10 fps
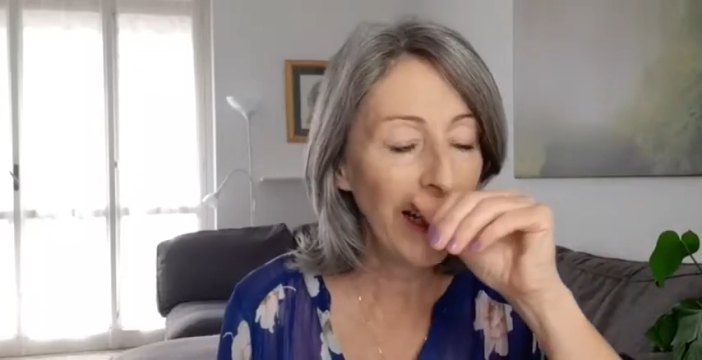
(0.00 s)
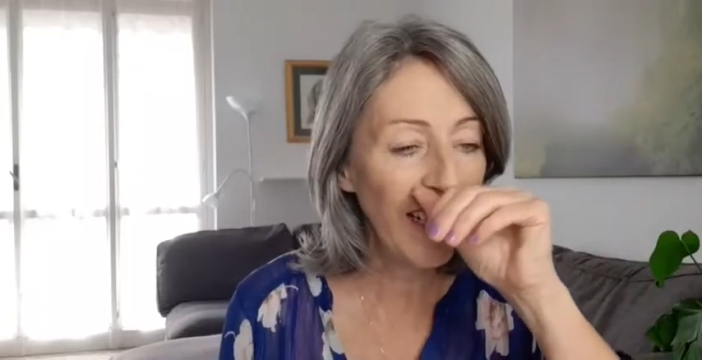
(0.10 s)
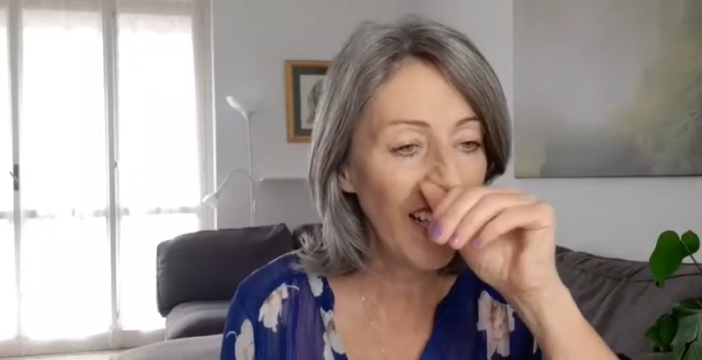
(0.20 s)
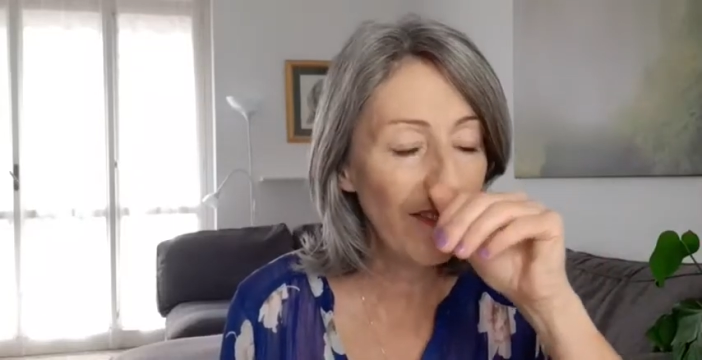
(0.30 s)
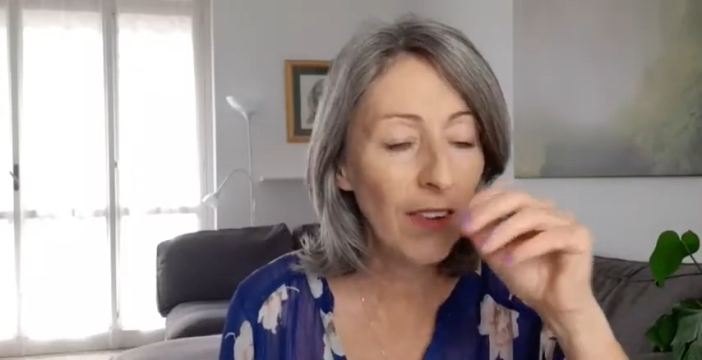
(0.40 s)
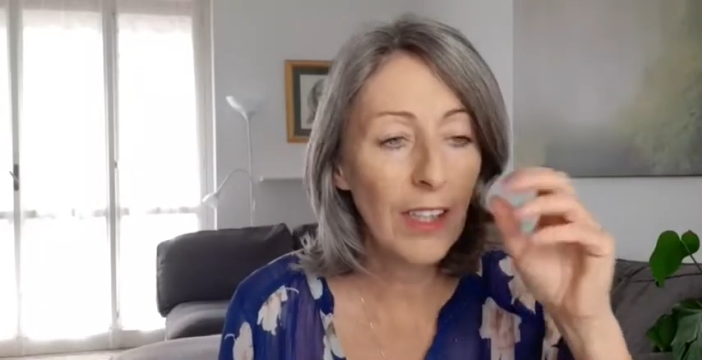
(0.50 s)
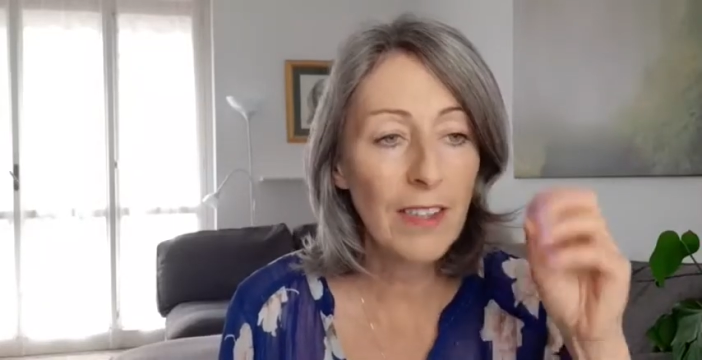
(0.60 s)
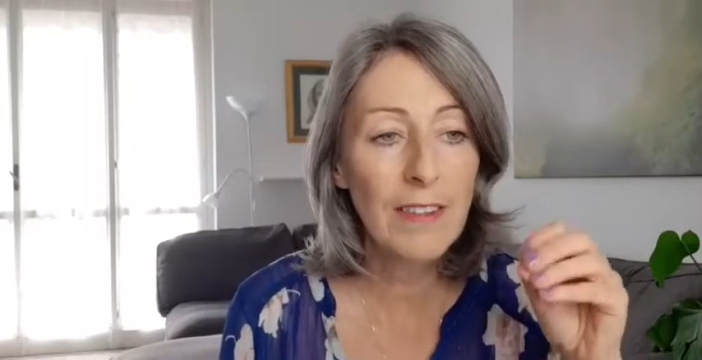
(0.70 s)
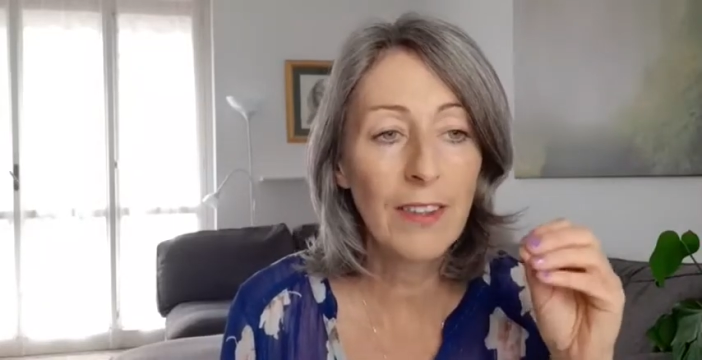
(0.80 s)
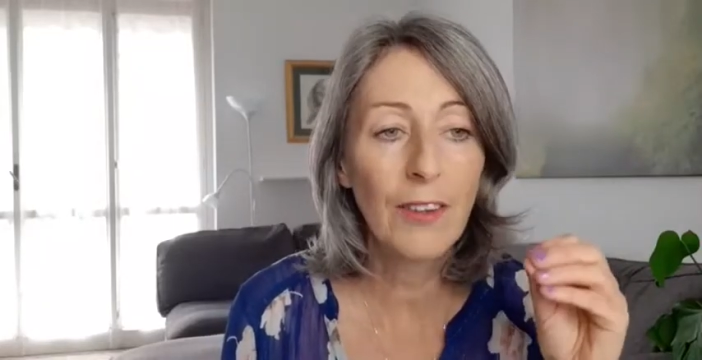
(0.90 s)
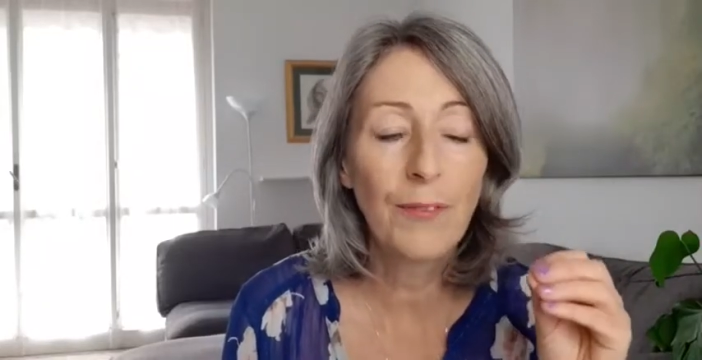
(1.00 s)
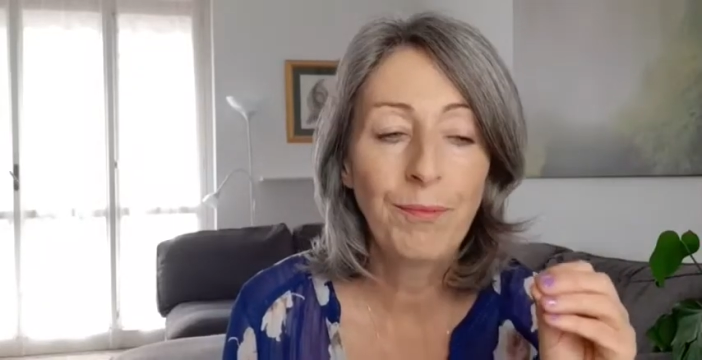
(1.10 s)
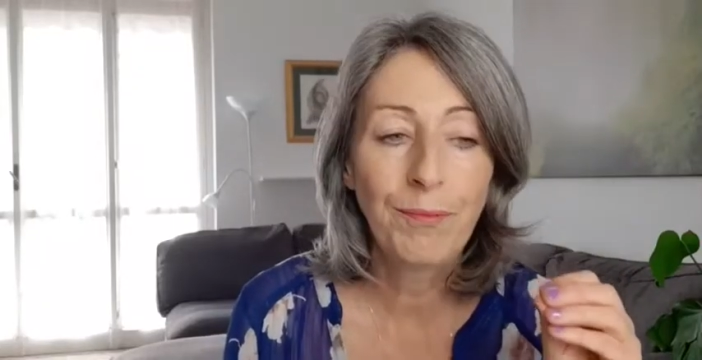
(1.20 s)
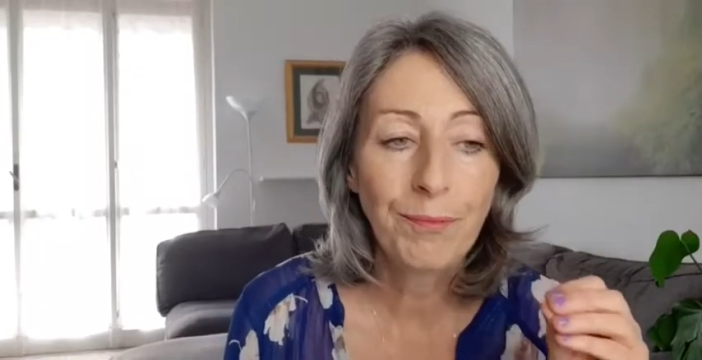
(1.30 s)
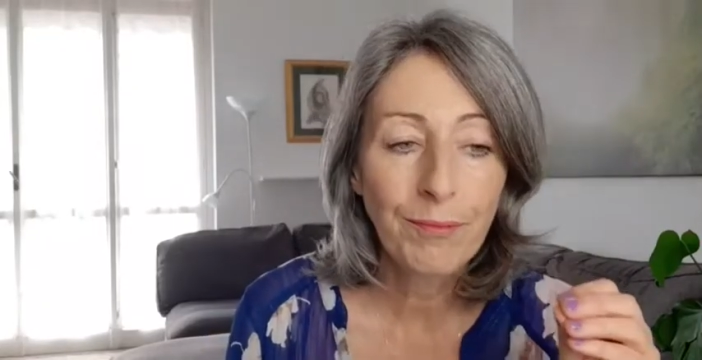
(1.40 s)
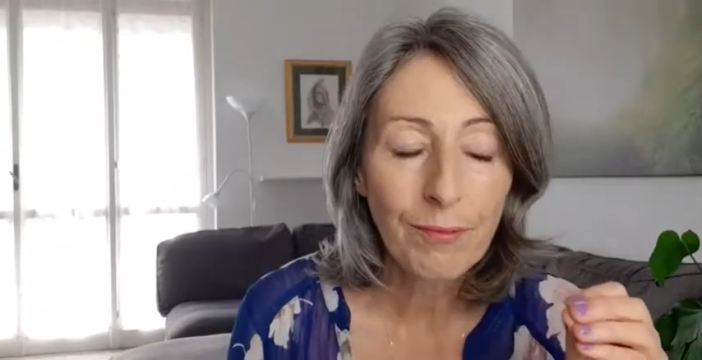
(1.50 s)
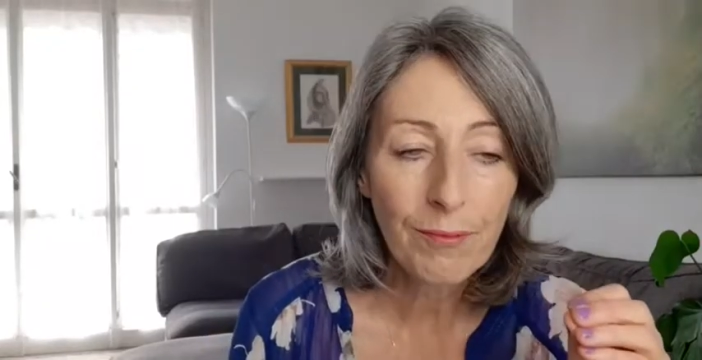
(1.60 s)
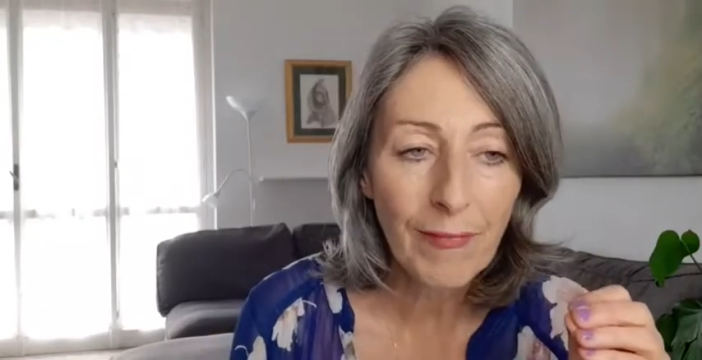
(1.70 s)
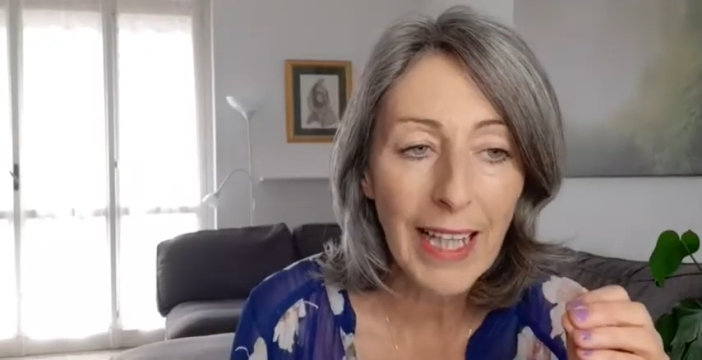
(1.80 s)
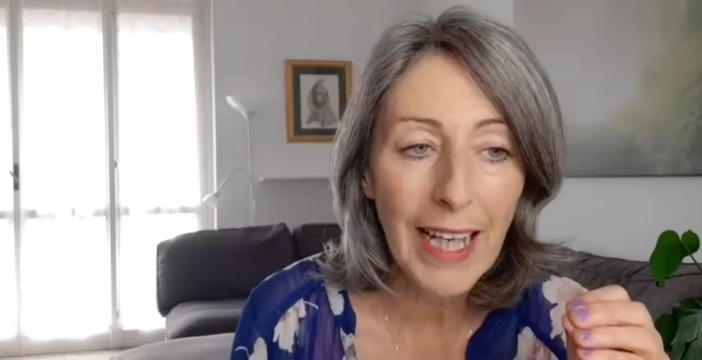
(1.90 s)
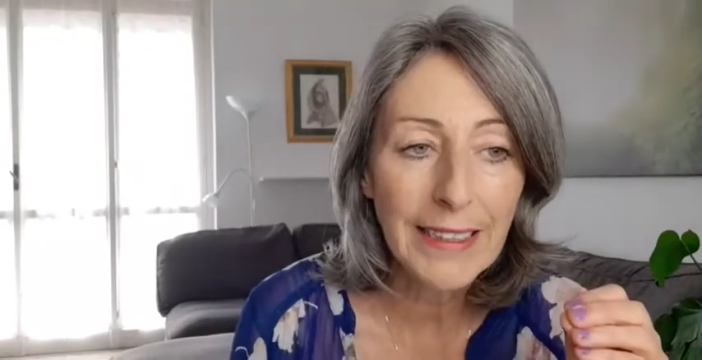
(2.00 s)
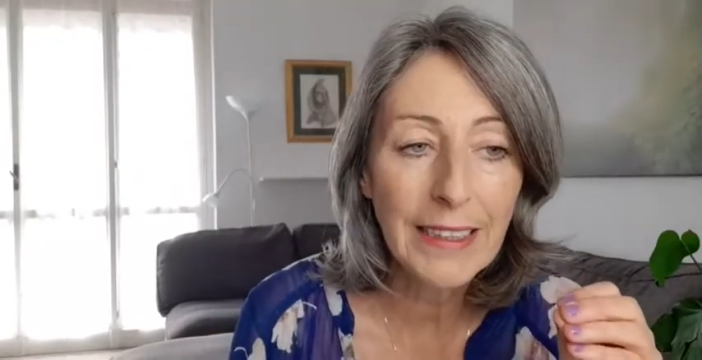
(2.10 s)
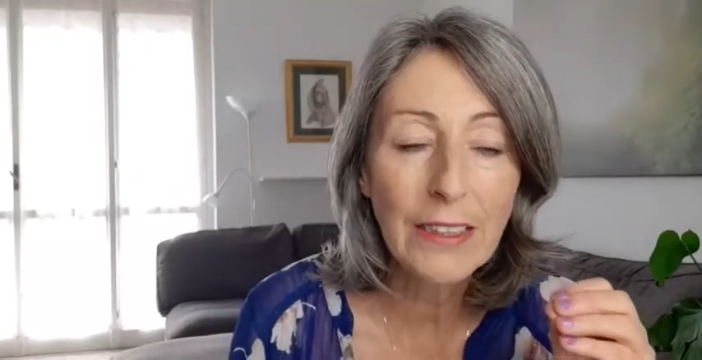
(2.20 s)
And I've also added